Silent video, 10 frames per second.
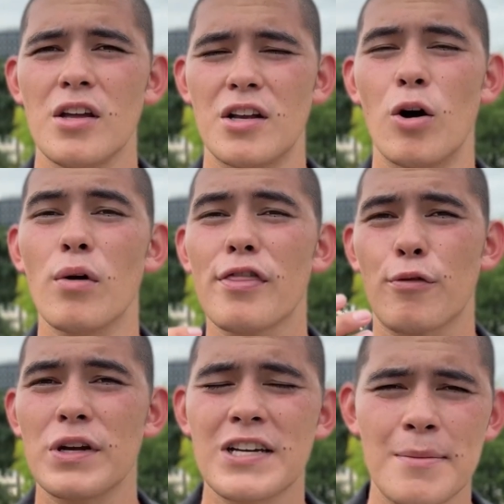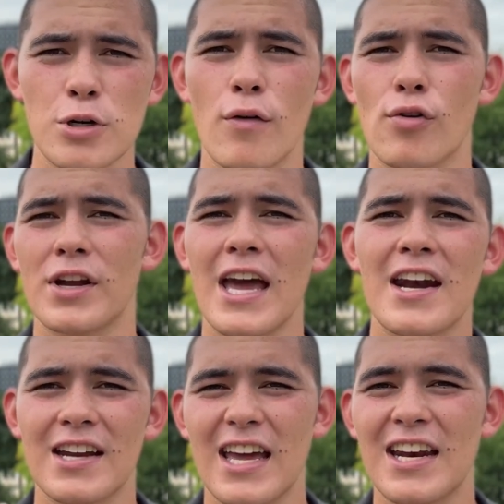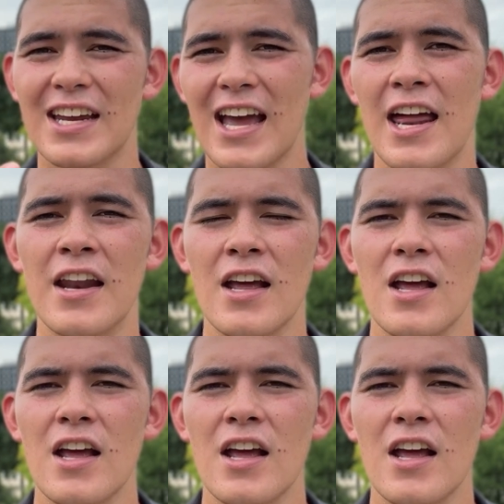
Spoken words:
you know, 3 times over again and again and again.